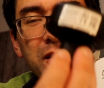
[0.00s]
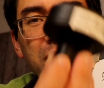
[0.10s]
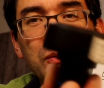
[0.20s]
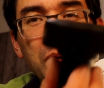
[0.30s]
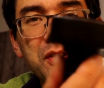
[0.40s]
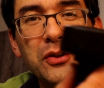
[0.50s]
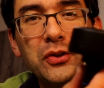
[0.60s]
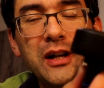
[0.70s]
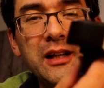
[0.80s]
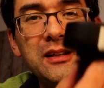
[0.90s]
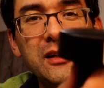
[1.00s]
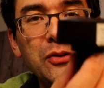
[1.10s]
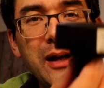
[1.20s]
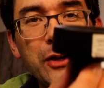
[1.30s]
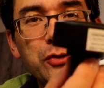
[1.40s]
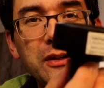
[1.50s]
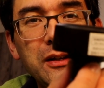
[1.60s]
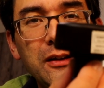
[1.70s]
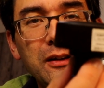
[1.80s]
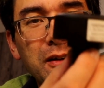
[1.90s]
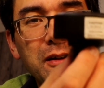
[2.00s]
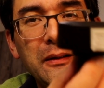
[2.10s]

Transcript: it was a good idea to actually